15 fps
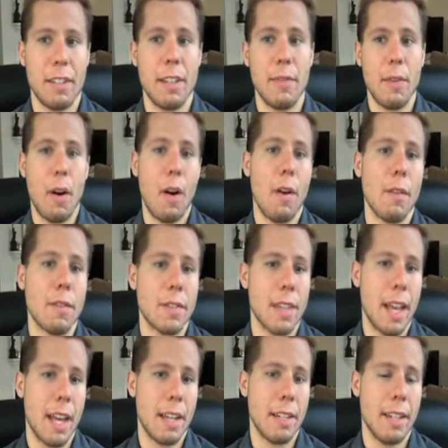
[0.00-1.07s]
It evolves,
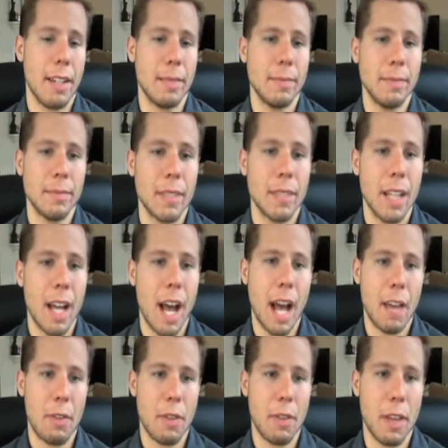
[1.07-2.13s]
and um,
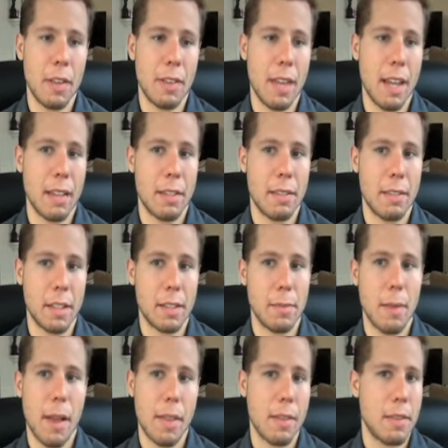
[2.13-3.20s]
I think that six
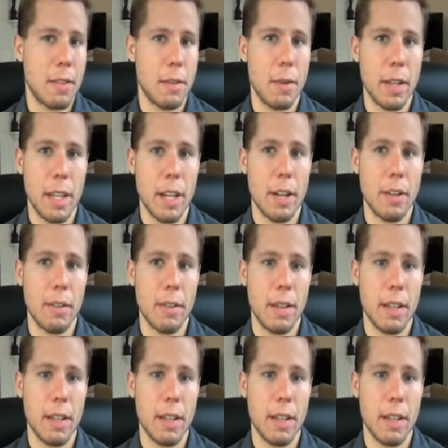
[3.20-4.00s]
months to a year